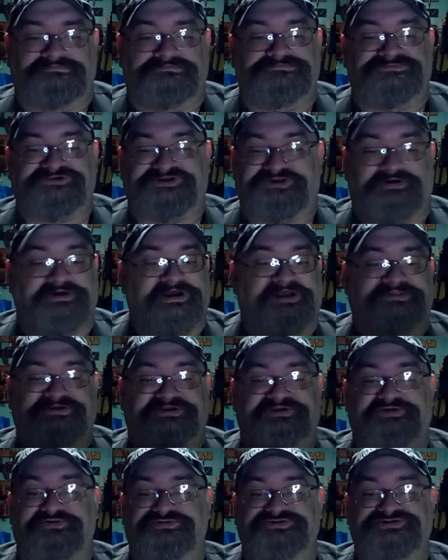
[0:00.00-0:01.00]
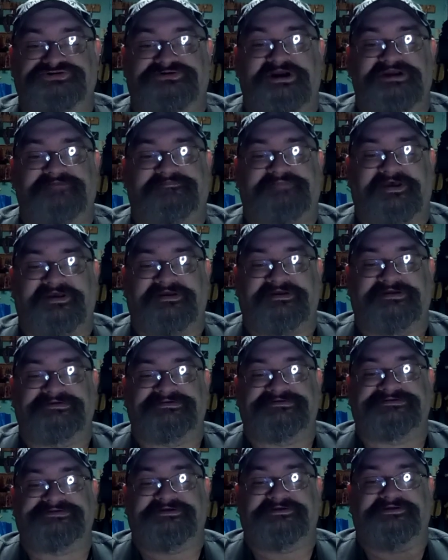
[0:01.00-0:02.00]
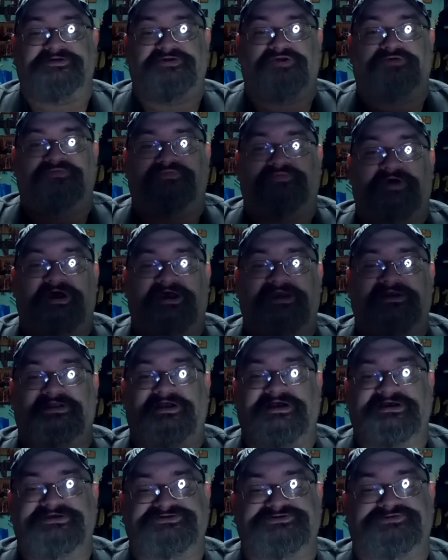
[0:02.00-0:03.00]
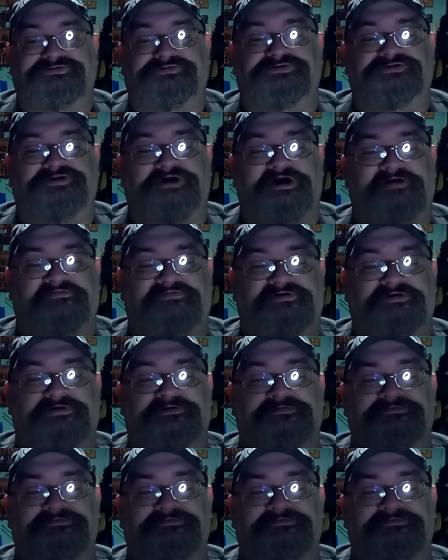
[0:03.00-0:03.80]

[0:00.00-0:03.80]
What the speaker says: Still got the 2 straight pins, a little eyeglass screwdriver,